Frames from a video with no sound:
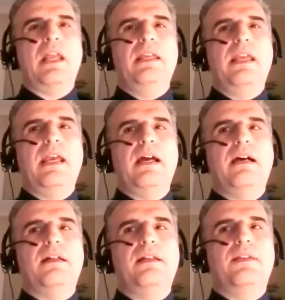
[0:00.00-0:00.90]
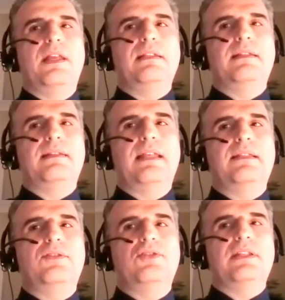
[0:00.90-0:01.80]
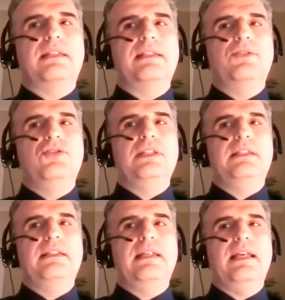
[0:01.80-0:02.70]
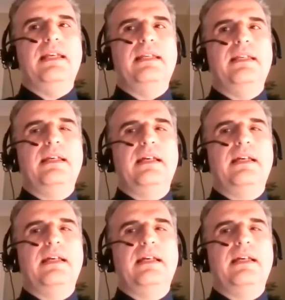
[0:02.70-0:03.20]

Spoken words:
Yeah, that's just the GTA.